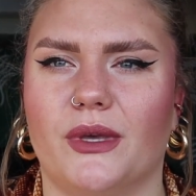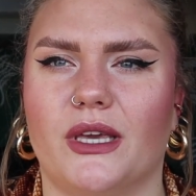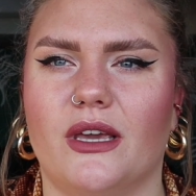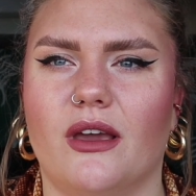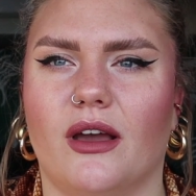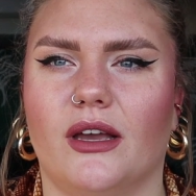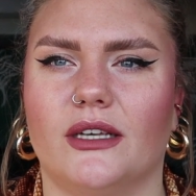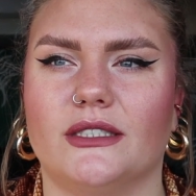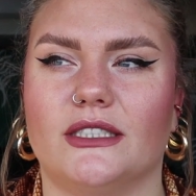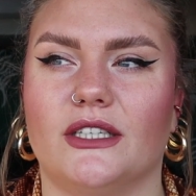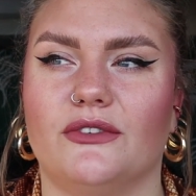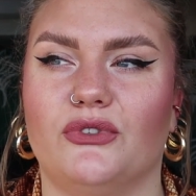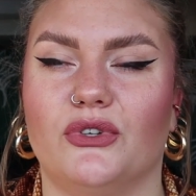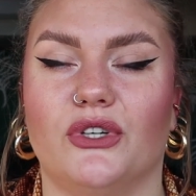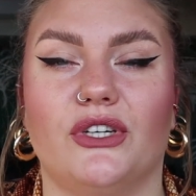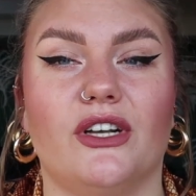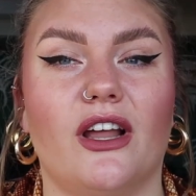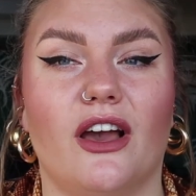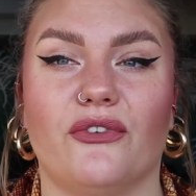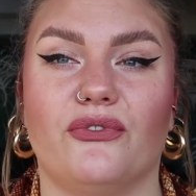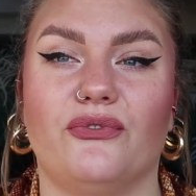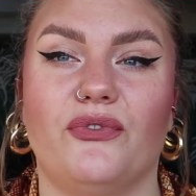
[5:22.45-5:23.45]
because if you're
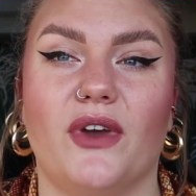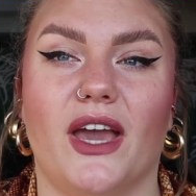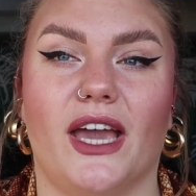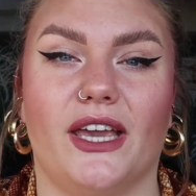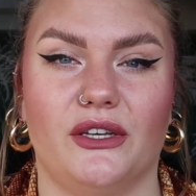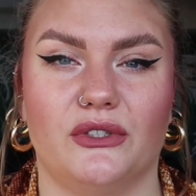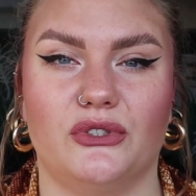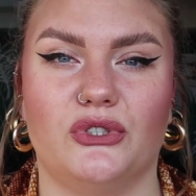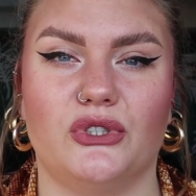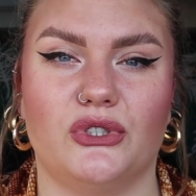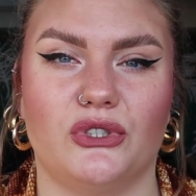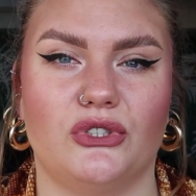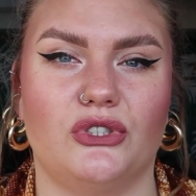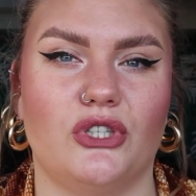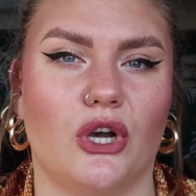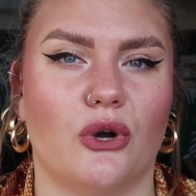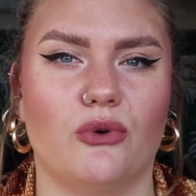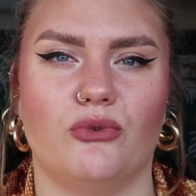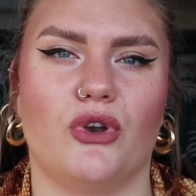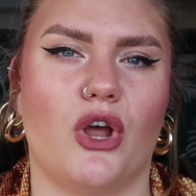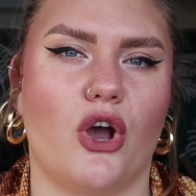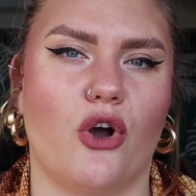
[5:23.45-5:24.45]
not fat, you just
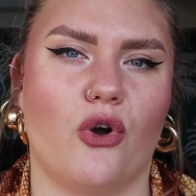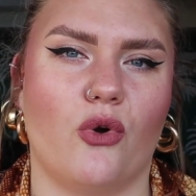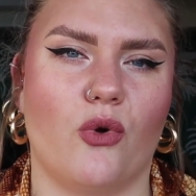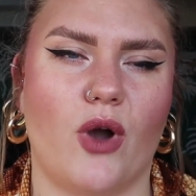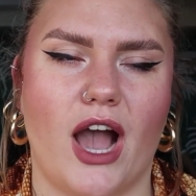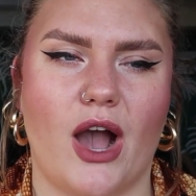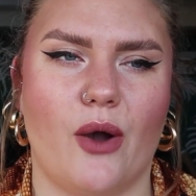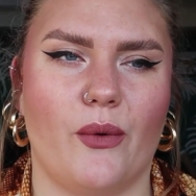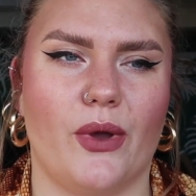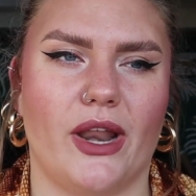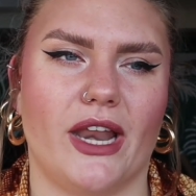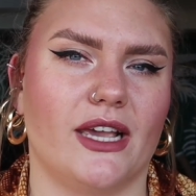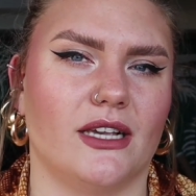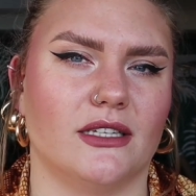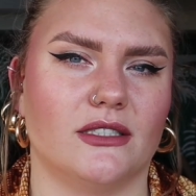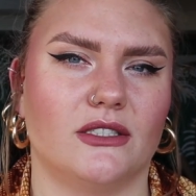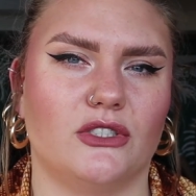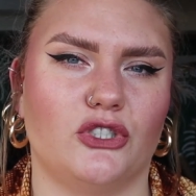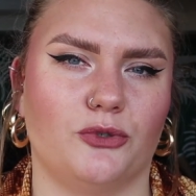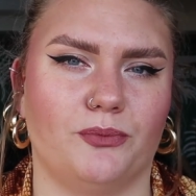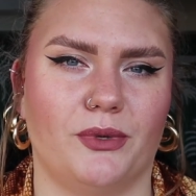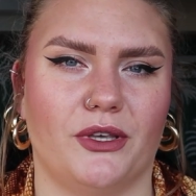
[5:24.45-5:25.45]
don't know how it
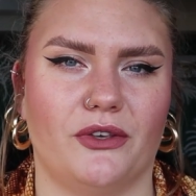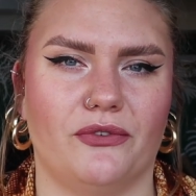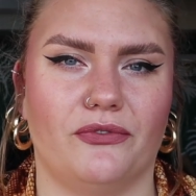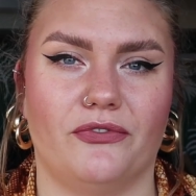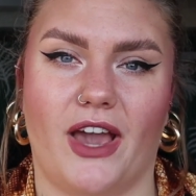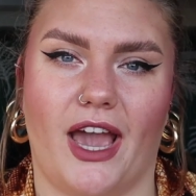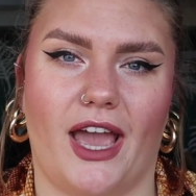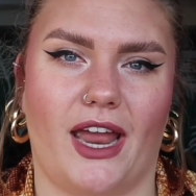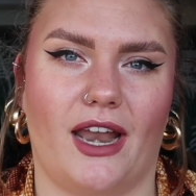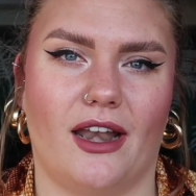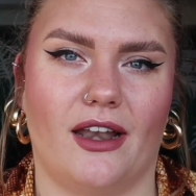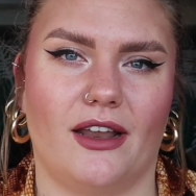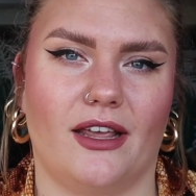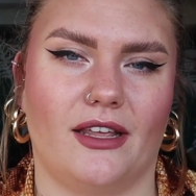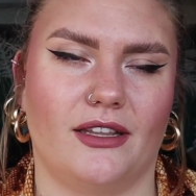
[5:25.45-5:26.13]
is to be fat